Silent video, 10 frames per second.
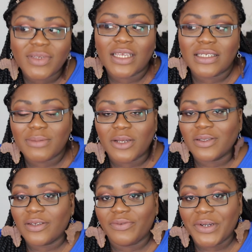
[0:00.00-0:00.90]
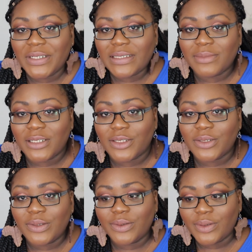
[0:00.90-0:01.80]
it smells very similar
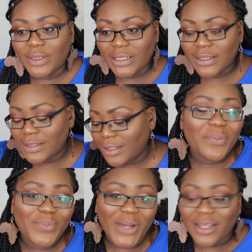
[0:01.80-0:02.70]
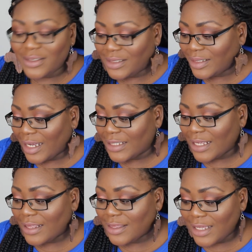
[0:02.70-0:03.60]
to this. But guys,
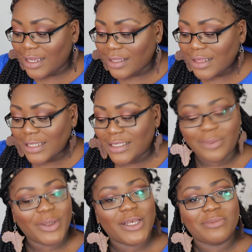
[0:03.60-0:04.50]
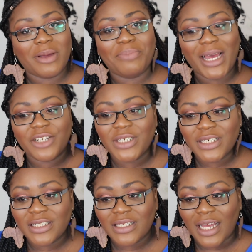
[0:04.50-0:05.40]
I think that's it because my battery's
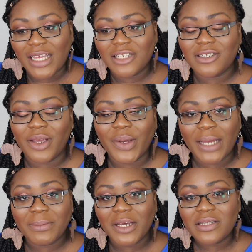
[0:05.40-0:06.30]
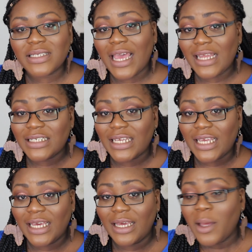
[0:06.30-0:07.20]
gonna die, so I'm going to end it
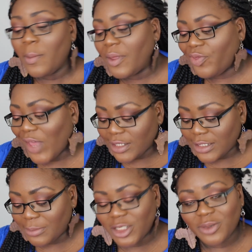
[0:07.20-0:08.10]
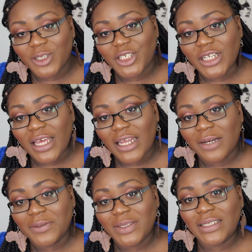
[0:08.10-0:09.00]
here. But thanks so much for watching, and
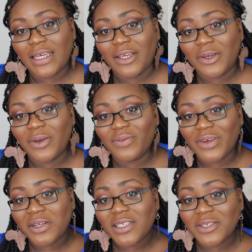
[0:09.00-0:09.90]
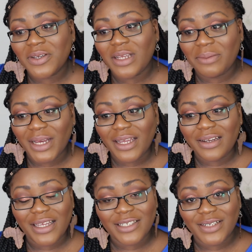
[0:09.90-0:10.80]
I will see you very soon in my
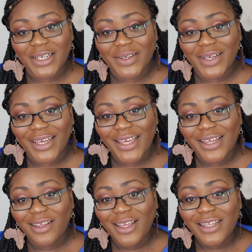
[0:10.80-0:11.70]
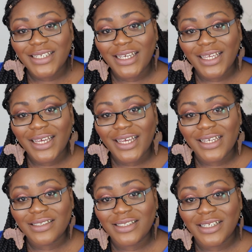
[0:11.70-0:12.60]
next video, okay? Take care
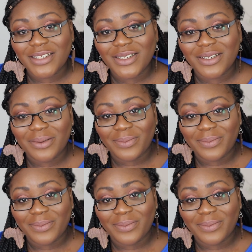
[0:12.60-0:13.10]
and see you soon.